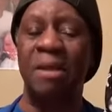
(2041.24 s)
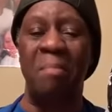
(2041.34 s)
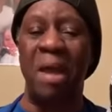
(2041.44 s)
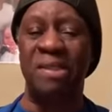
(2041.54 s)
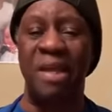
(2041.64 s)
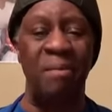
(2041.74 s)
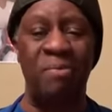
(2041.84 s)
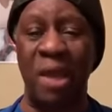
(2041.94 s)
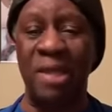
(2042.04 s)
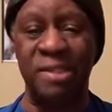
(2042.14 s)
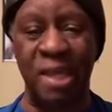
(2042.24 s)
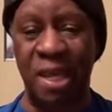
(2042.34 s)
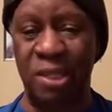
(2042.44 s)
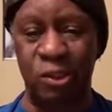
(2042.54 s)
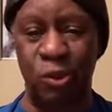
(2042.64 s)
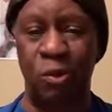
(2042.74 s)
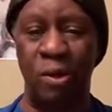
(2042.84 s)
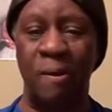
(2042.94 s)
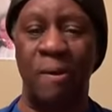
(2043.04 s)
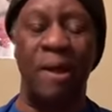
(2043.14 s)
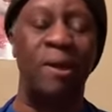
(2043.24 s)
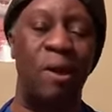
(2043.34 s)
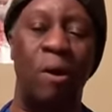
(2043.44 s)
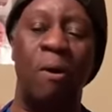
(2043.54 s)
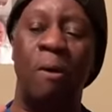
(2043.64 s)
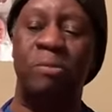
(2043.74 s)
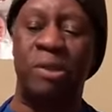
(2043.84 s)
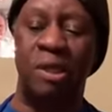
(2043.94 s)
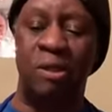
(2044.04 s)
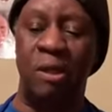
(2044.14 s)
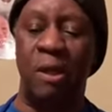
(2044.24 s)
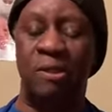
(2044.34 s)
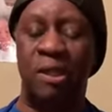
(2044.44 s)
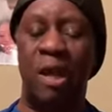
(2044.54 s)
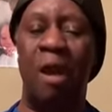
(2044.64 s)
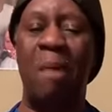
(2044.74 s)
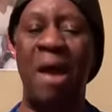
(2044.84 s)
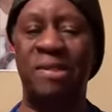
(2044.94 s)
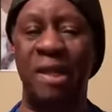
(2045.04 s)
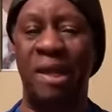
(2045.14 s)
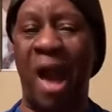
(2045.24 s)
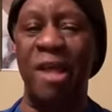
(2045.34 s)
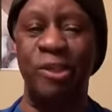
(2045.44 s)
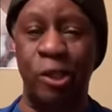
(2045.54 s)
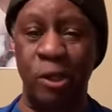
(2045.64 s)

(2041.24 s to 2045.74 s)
He's amazing. Everything he's saying do. You know, see, see, everybody say God is